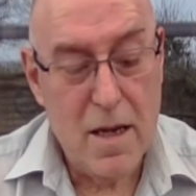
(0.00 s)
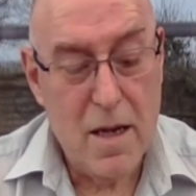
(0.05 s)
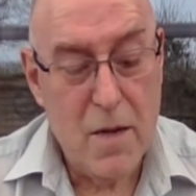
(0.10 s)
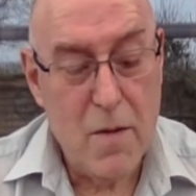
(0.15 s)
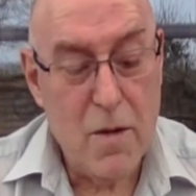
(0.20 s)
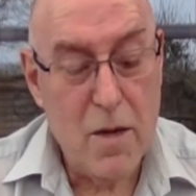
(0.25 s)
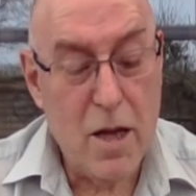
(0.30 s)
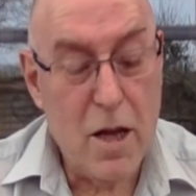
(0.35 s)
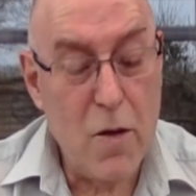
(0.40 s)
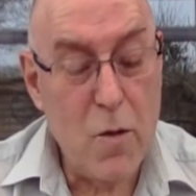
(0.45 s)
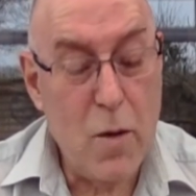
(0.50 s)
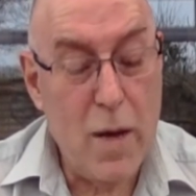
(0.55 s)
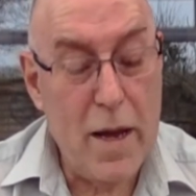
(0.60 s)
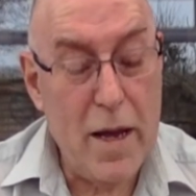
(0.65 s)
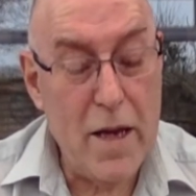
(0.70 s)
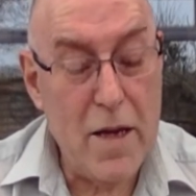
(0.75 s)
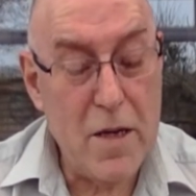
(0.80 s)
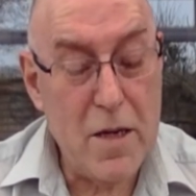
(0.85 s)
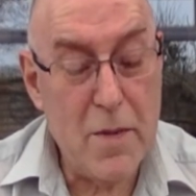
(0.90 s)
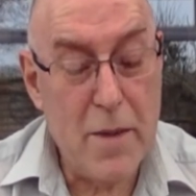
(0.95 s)
When I
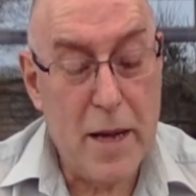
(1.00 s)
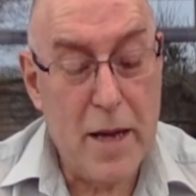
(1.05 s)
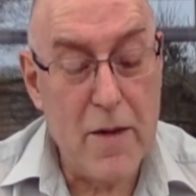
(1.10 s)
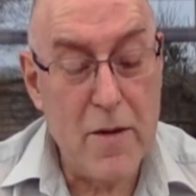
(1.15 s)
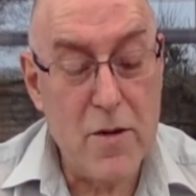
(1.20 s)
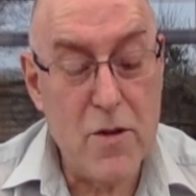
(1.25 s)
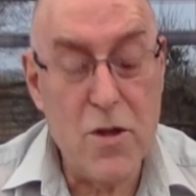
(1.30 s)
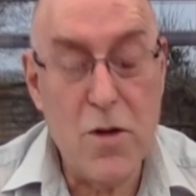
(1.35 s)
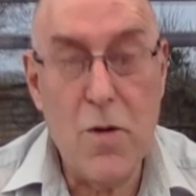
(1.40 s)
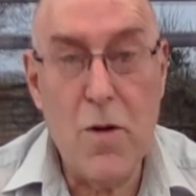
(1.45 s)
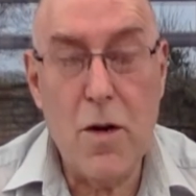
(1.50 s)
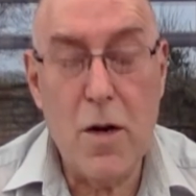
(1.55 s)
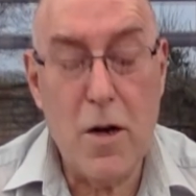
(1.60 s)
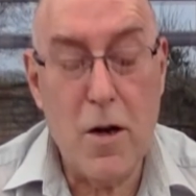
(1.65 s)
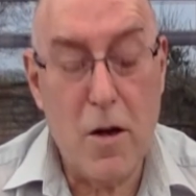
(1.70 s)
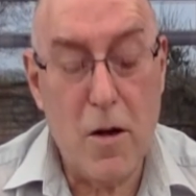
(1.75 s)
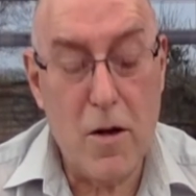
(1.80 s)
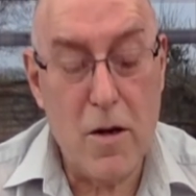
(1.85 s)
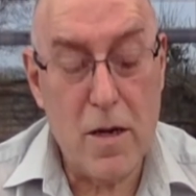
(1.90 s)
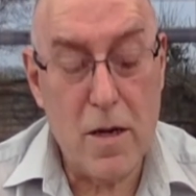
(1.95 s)
wake at about 2
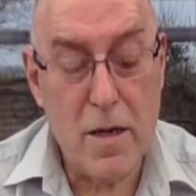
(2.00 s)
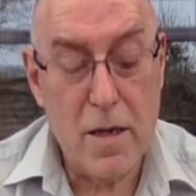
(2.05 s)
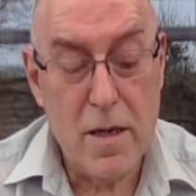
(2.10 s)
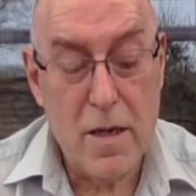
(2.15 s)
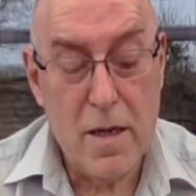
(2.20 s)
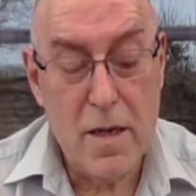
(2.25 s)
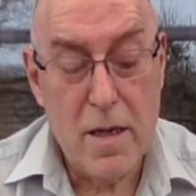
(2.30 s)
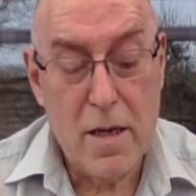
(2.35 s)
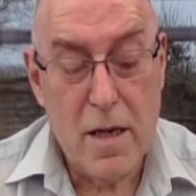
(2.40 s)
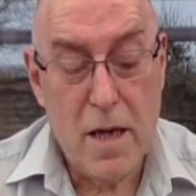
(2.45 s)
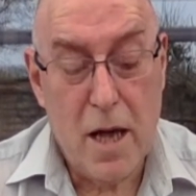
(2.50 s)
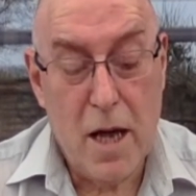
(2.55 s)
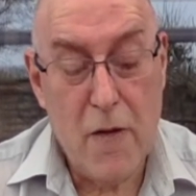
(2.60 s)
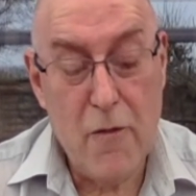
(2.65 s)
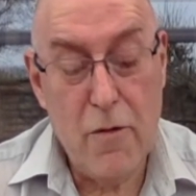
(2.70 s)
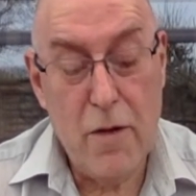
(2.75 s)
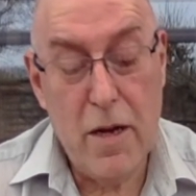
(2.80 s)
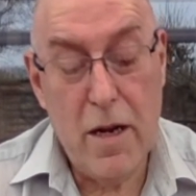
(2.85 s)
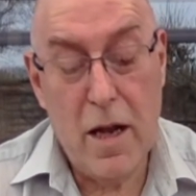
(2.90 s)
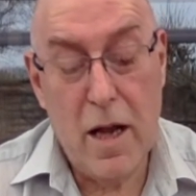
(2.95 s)
o'clock, I
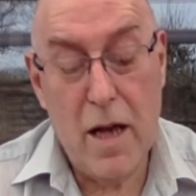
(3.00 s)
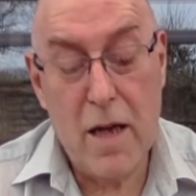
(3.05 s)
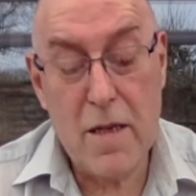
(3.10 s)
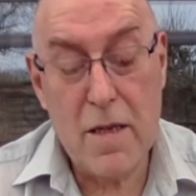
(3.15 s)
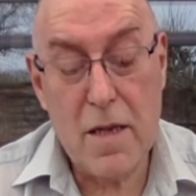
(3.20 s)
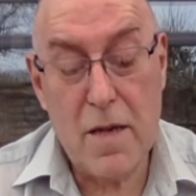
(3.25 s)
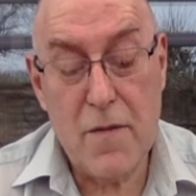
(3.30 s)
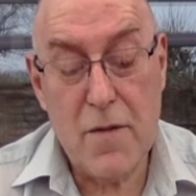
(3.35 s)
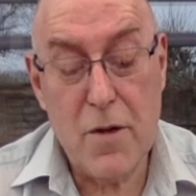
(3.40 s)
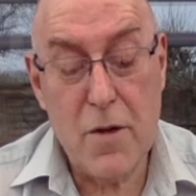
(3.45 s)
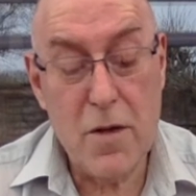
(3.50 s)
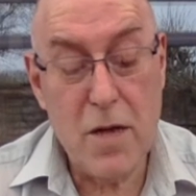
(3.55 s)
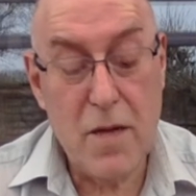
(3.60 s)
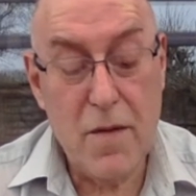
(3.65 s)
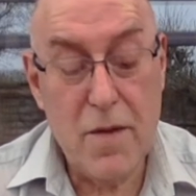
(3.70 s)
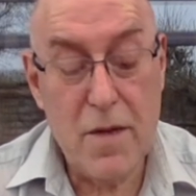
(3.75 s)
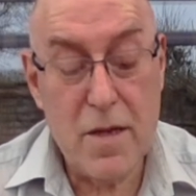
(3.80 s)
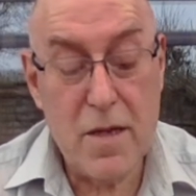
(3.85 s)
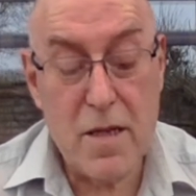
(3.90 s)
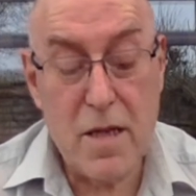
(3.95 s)
realise I've not
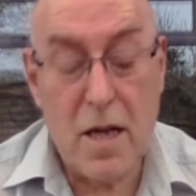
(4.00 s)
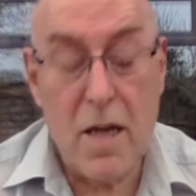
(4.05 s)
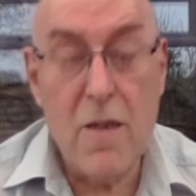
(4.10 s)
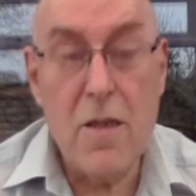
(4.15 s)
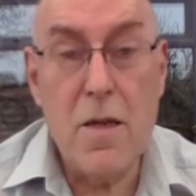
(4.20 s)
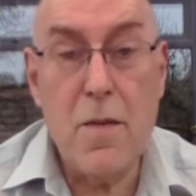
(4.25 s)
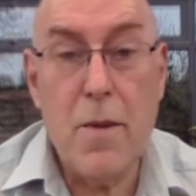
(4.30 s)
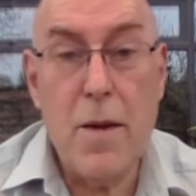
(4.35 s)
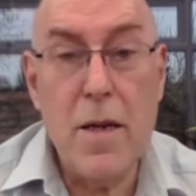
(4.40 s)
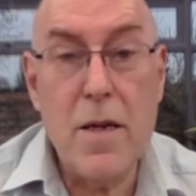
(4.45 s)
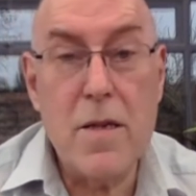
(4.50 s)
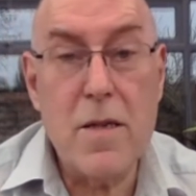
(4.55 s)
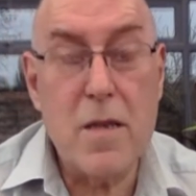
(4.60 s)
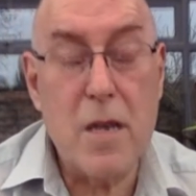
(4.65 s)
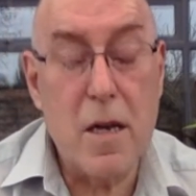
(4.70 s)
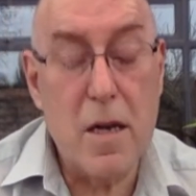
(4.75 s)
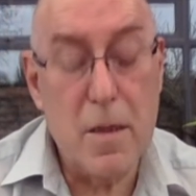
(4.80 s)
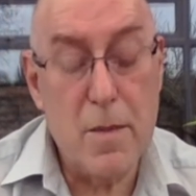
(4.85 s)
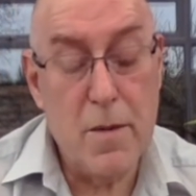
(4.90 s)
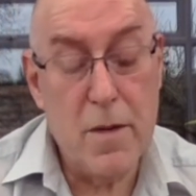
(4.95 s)
even started my
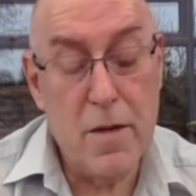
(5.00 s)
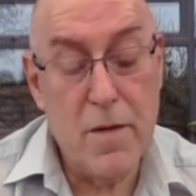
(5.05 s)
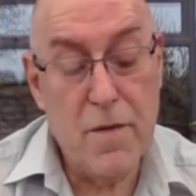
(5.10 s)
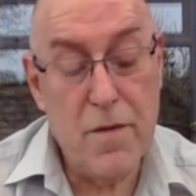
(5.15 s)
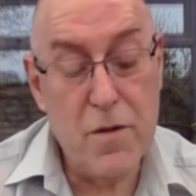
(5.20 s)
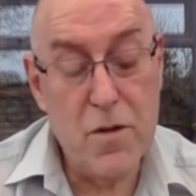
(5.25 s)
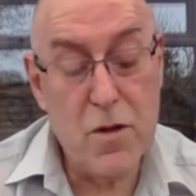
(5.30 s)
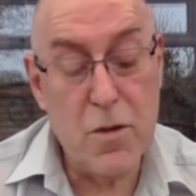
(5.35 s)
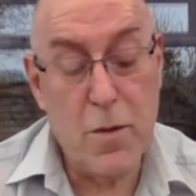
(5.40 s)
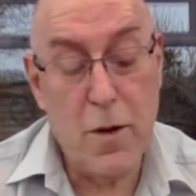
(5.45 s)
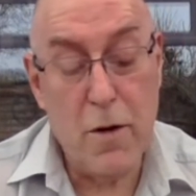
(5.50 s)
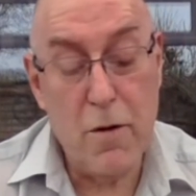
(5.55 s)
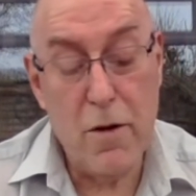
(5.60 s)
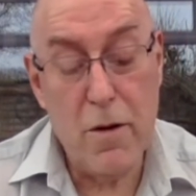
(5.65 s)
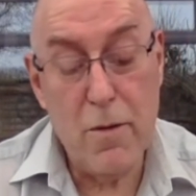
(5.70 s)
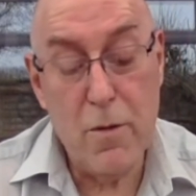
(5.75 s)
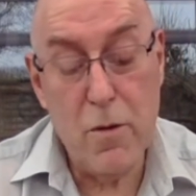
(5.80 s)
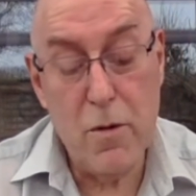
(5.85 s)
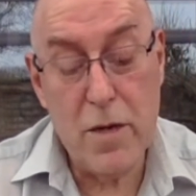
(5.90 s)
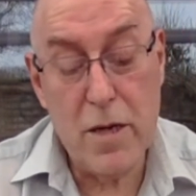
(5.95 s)
sermon for tomorrow
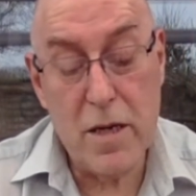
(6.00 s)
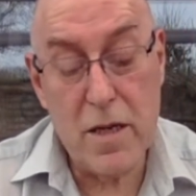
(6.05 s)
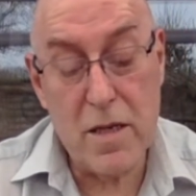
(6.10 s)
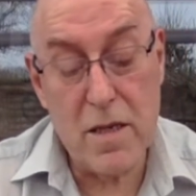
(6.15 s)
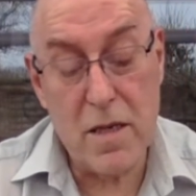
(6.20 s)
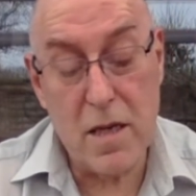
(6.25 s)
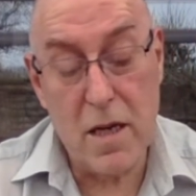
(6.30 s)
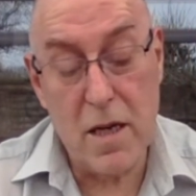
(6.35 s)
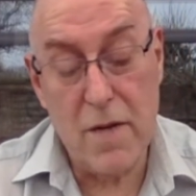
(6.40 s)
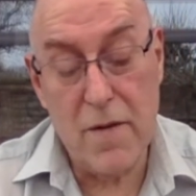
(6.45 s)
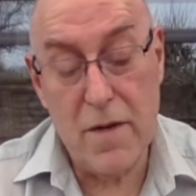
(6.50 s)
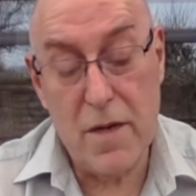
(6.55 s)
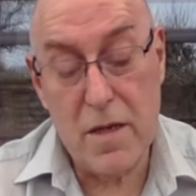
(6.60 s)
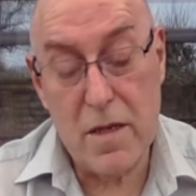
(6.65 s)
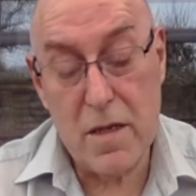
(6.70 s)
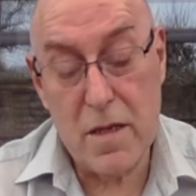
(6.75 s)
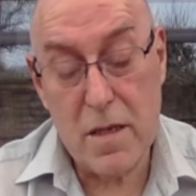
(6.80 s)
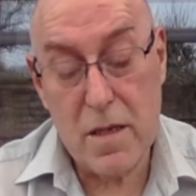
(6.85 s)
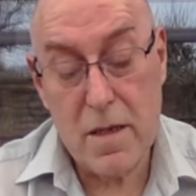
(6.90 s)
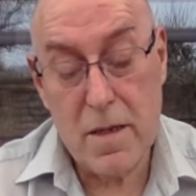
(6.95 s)
morning's
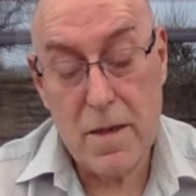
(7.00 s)
service.